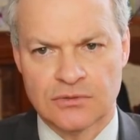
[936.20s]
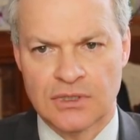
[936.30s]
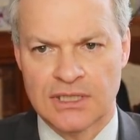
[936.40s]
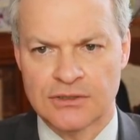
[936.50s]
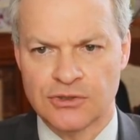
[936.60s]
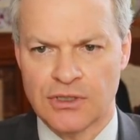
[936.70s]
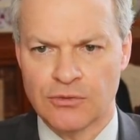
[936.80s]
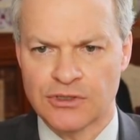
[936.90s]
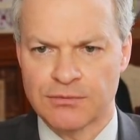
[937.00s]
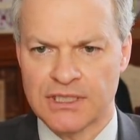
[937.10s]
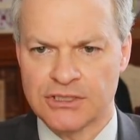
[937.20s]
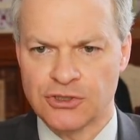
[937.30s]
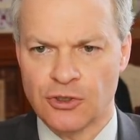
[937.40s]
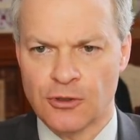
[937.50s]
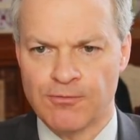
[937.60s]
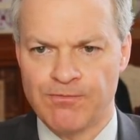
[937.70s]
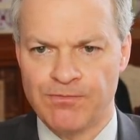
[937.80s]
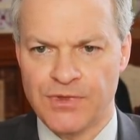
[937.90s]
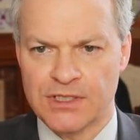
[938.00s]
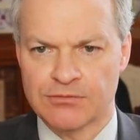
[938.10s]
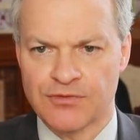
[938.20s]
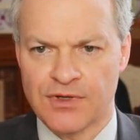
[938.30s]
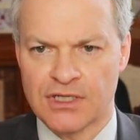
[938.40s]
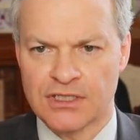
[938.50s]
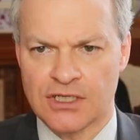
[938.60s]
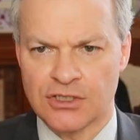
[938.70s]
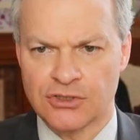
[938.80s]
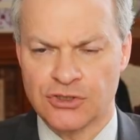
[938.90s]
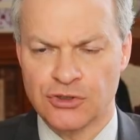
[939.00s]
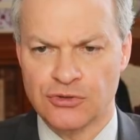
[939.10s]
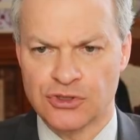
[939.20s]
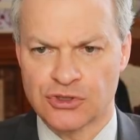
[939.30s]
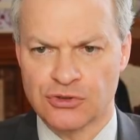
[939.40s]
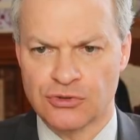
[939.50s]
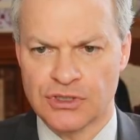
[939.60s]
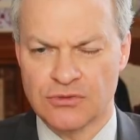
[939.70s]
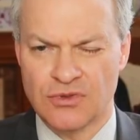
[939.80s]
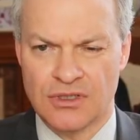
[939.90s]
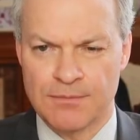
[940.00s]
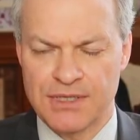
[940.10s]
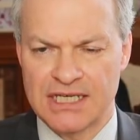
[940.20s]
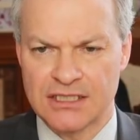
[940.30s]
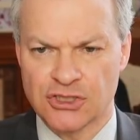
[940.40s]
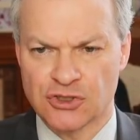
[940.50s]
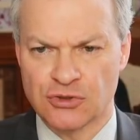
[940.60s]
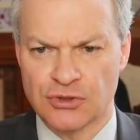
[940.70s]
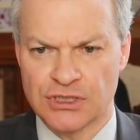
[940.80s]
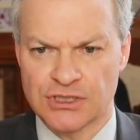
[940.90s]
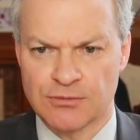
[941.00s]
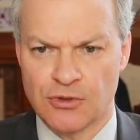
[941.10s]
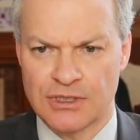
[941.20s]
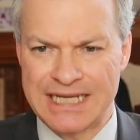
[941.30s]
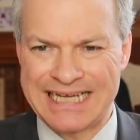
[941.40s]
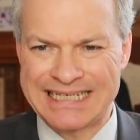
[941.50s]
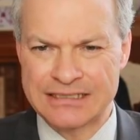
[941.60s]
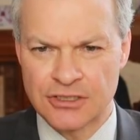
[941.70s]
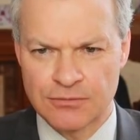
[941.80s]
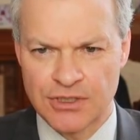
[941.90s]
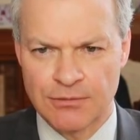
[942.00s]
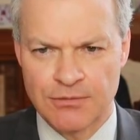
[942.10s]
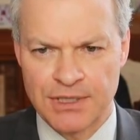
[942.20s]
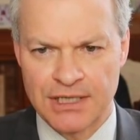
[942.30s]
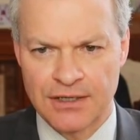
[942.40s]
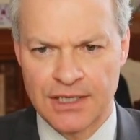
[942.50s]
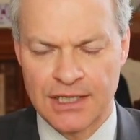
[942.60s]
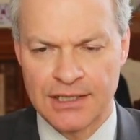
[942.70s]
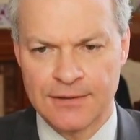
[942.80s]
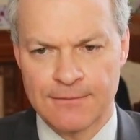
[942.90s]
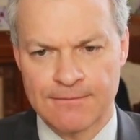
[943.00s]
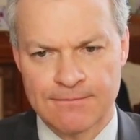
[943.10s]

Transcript: Wow, do I want to play job? It's providing a huge scoring, well, a big-ish scoring spot and opening up a bingo lane.